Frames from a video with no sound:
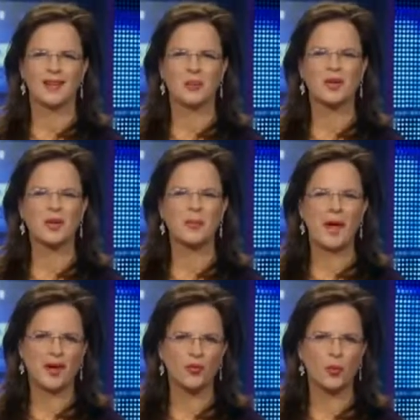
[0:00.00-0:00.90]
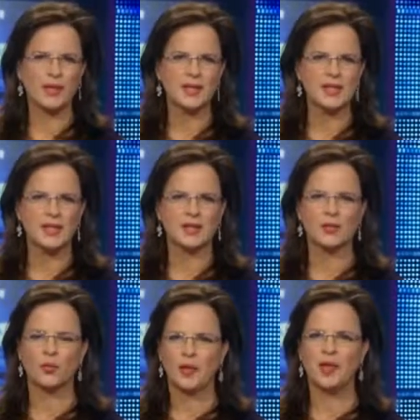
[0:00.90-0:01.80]
Welcome back. Real estate, the
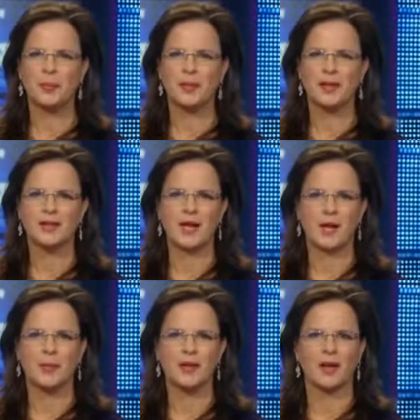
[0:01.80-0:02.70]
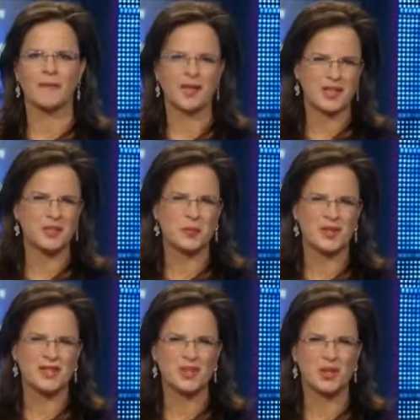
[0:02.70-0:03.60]
really big topic on Fox
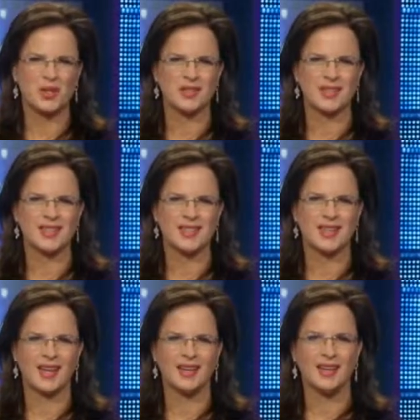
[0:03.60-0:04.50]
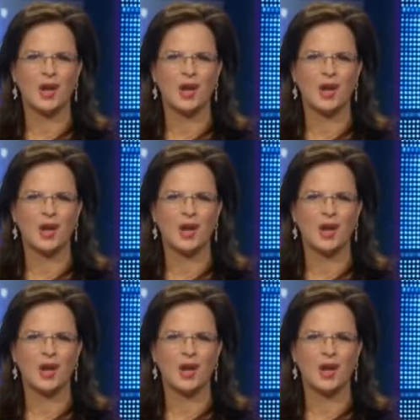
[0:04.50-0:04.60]
Business all day today.